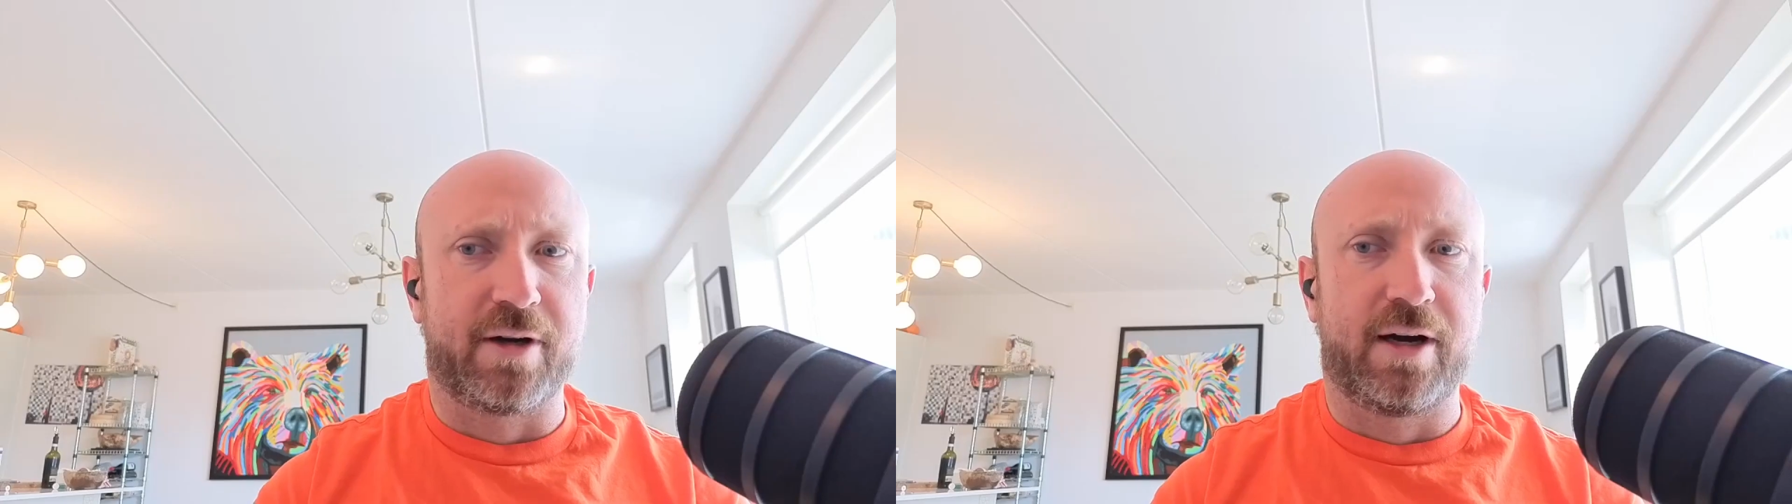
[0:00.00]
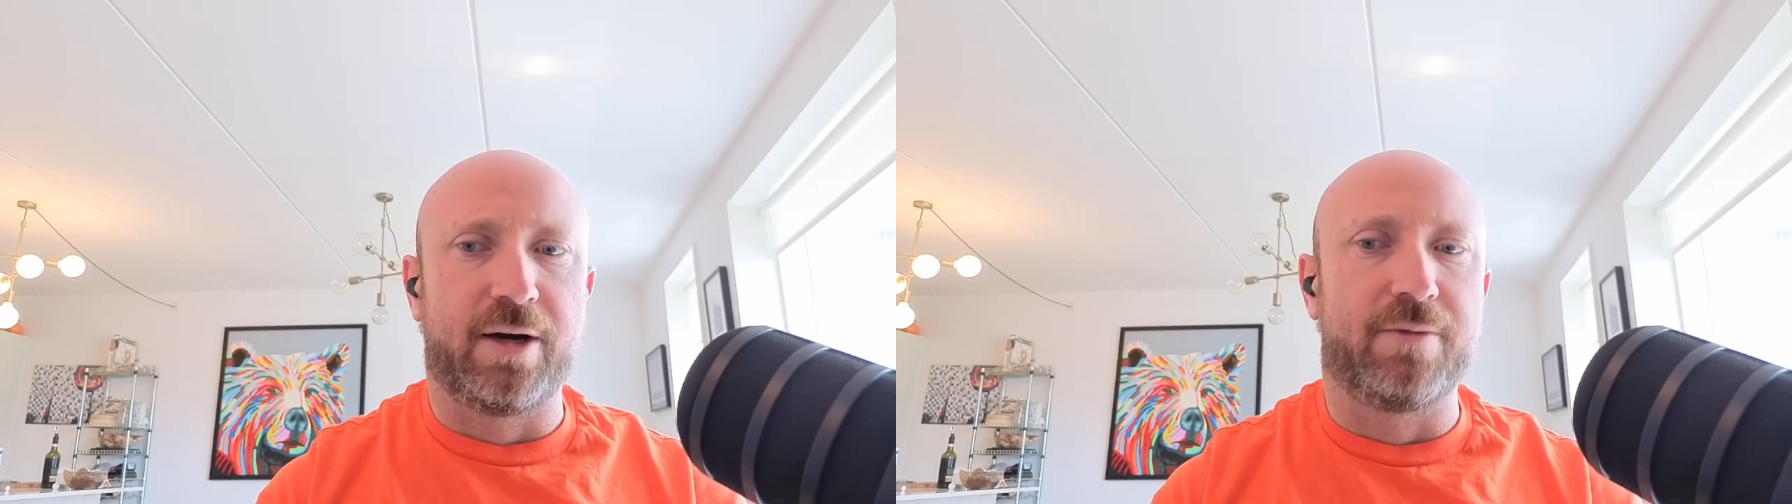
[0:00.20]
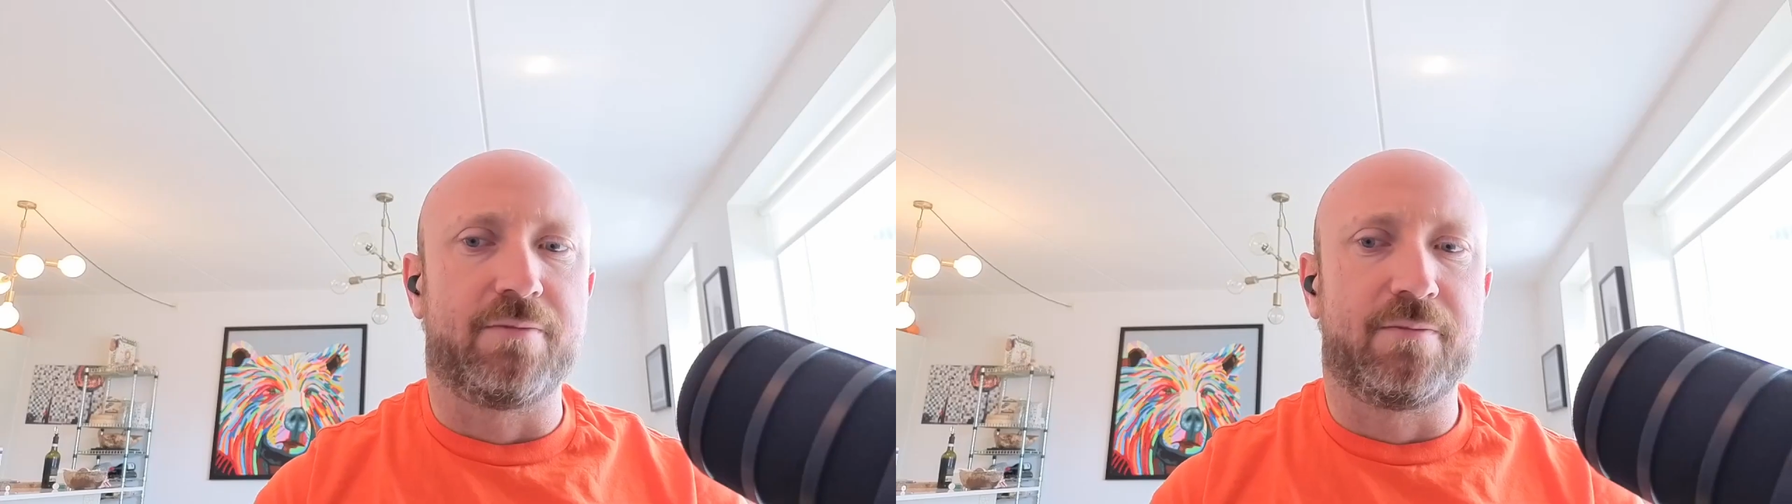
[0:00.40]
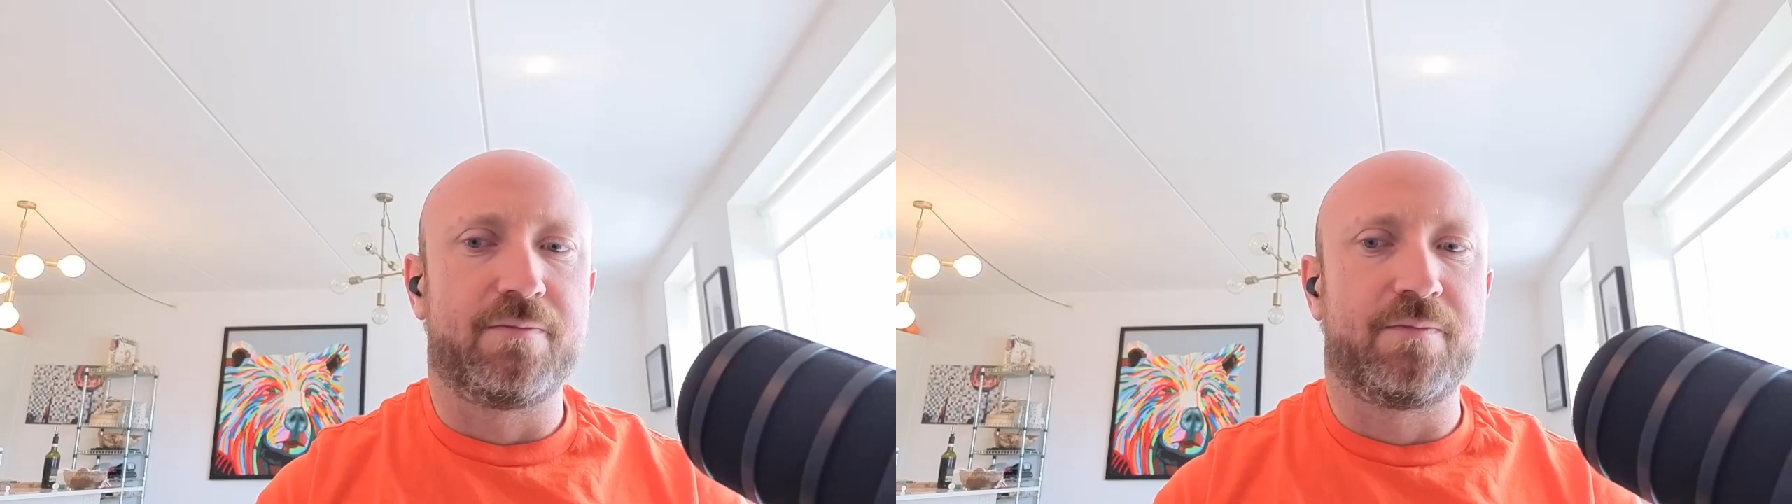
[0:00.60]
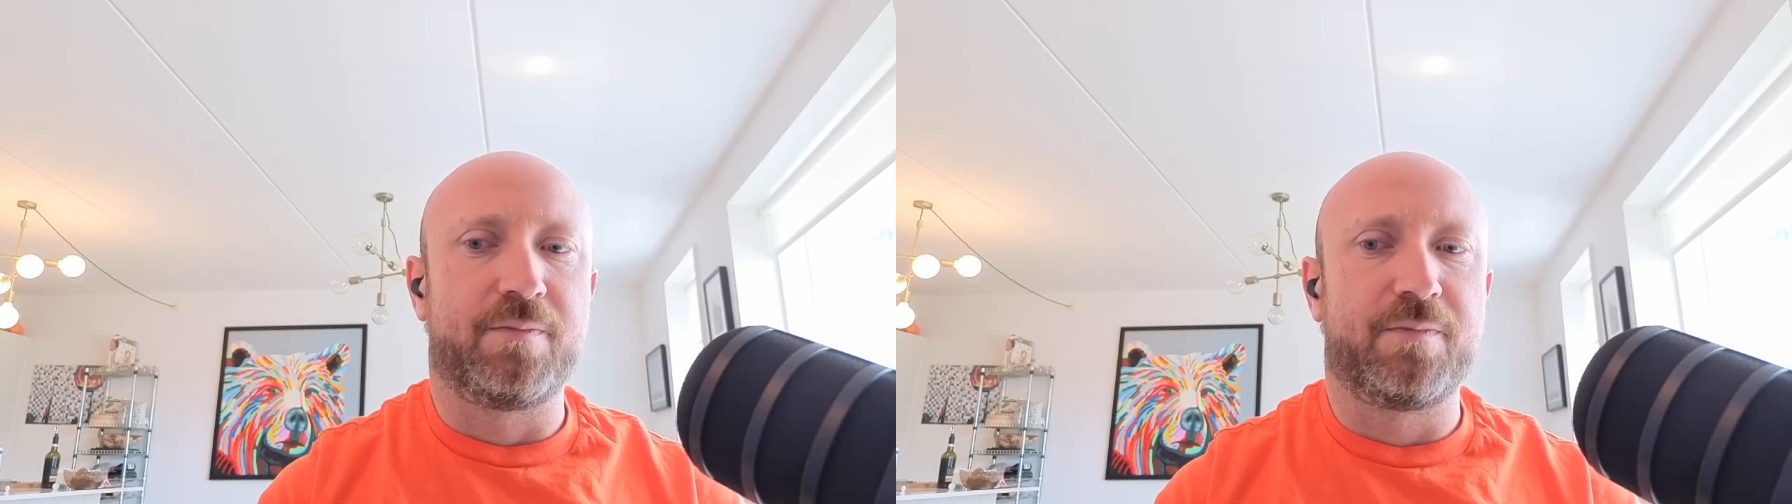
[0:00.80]

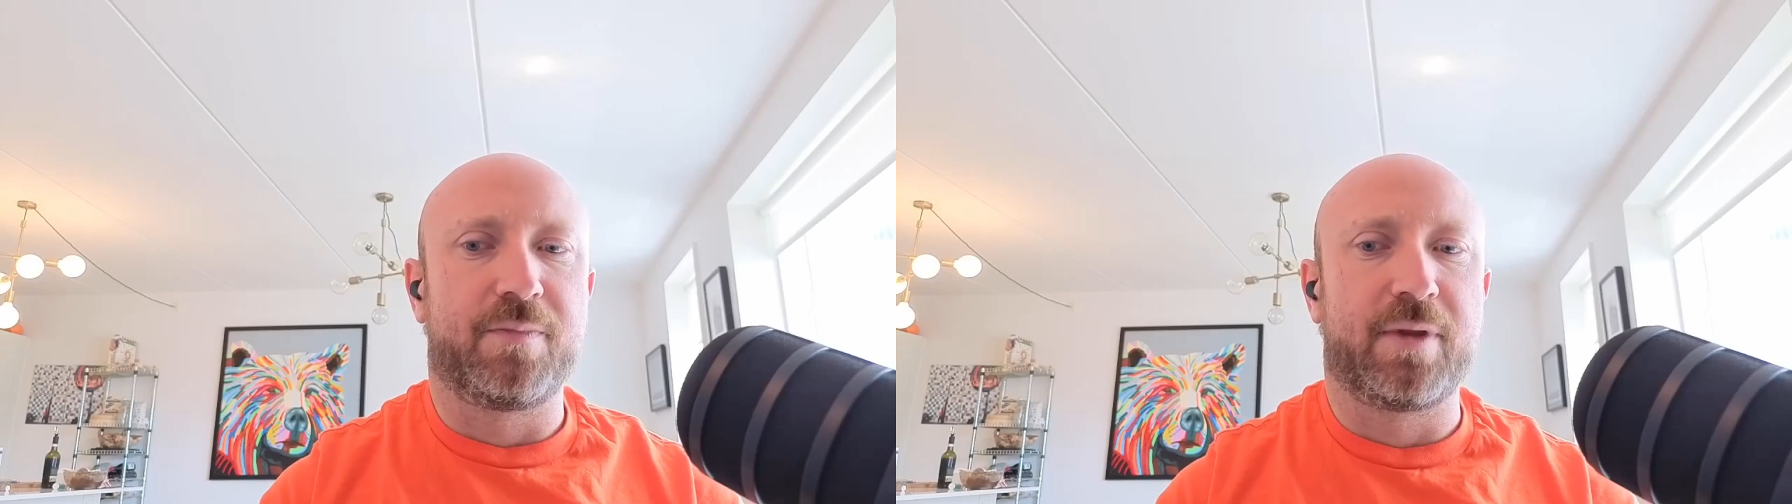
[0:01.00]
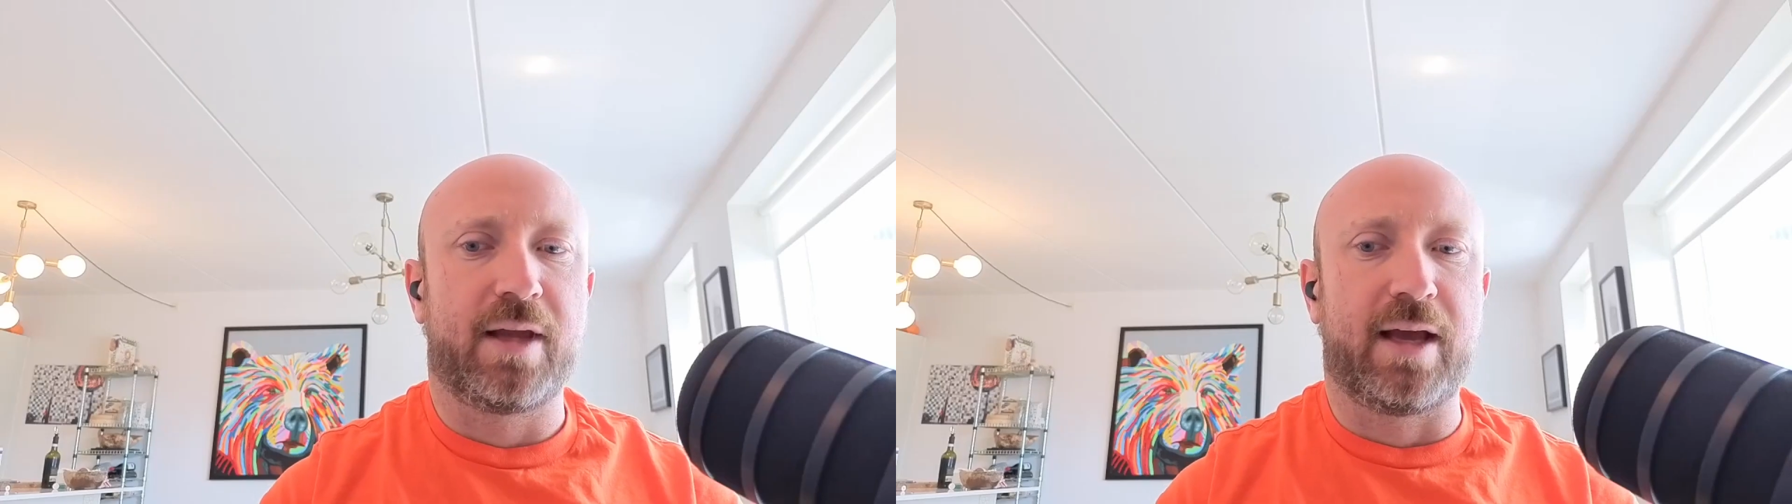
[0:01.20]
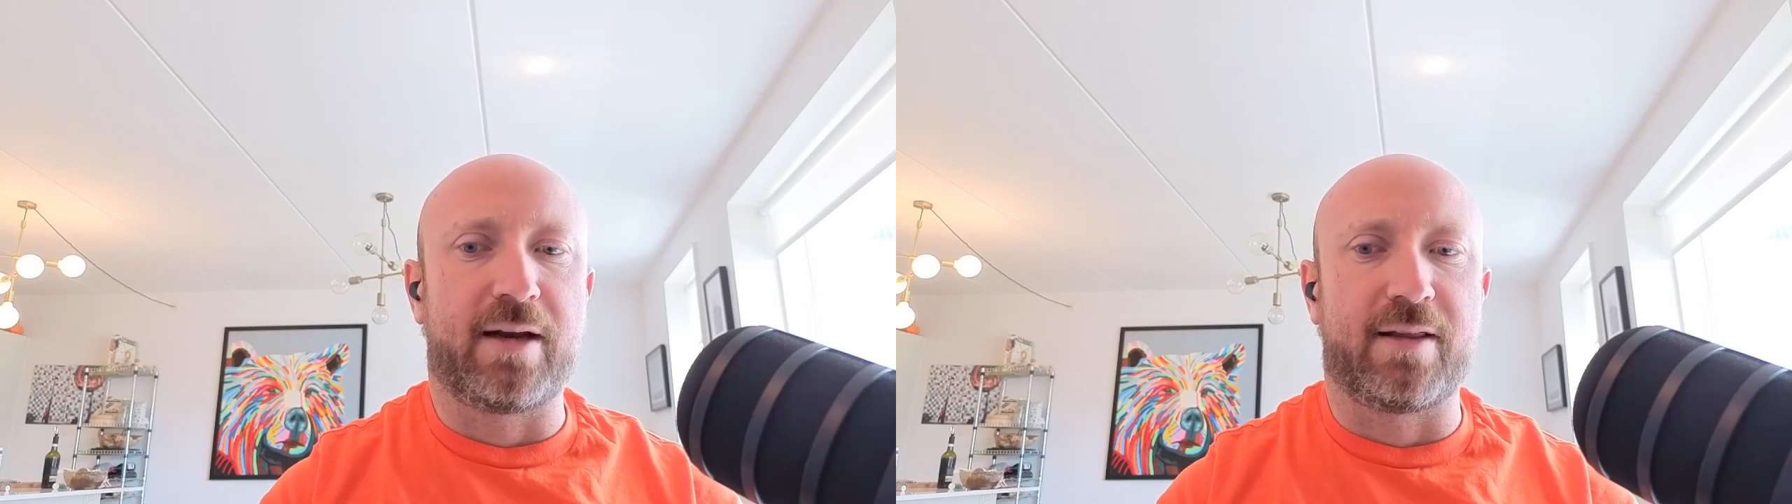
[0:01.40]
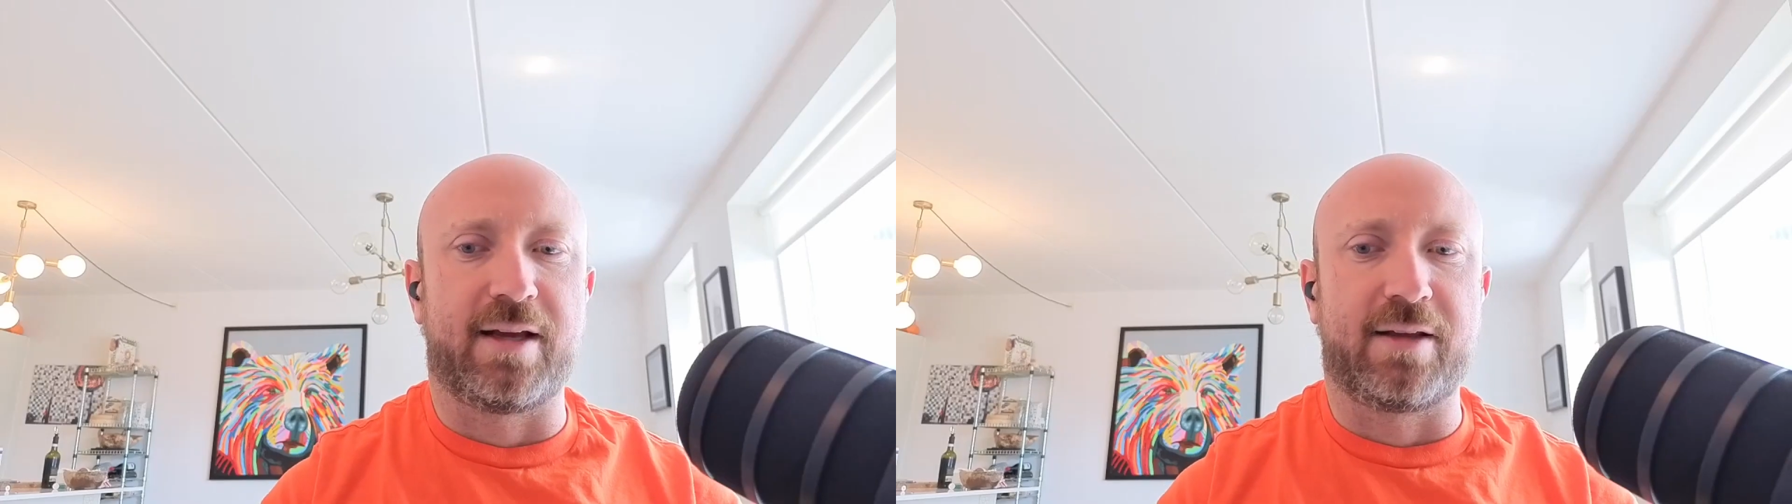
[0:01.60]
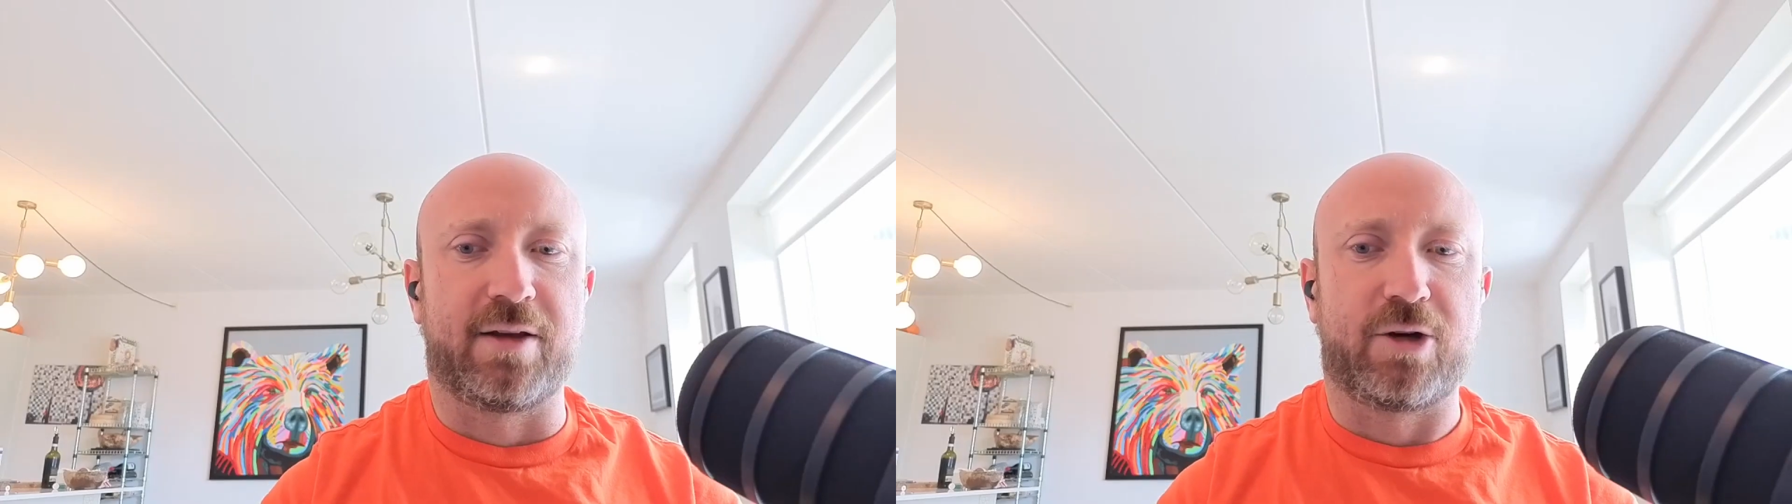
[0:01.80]
And I
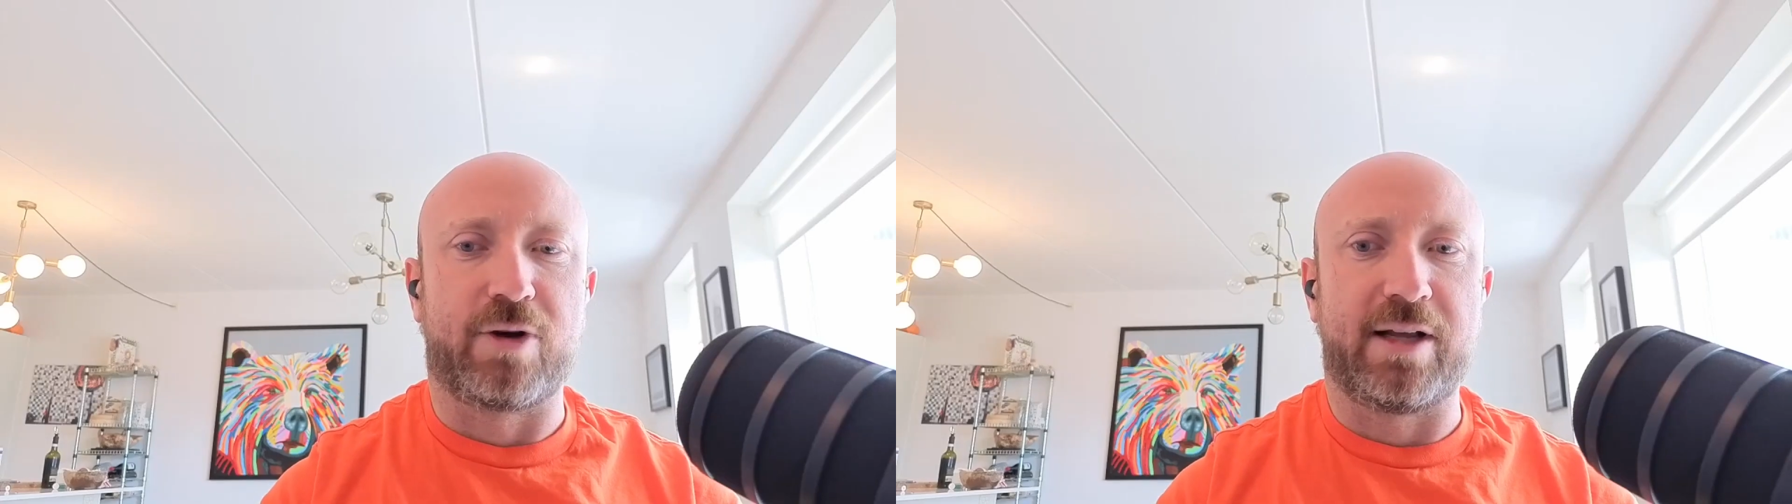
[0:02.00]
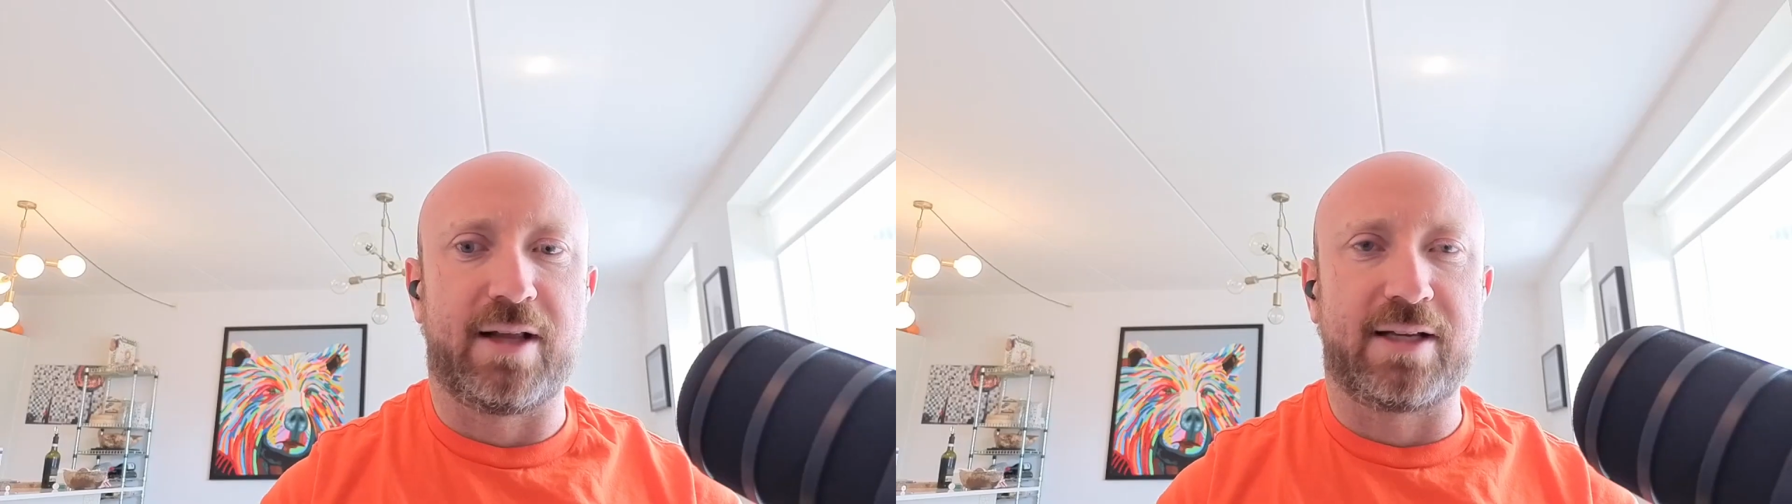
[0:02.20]
think the great